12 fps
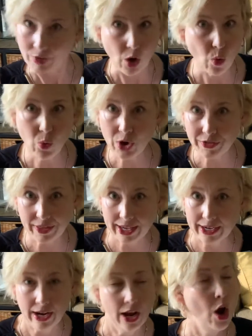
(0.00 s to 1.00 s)
worth
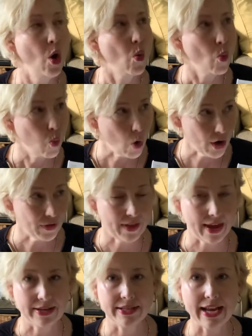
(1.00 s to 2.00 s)

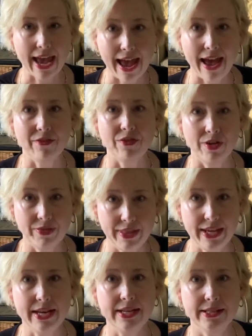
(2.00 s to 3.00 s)
it to have
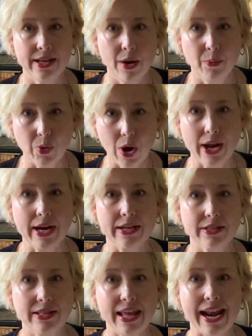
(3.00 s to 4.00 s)
these
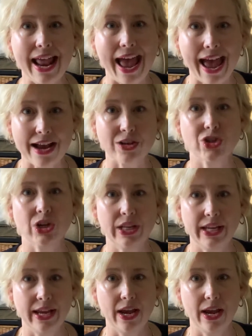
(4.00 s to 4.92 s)
products that actually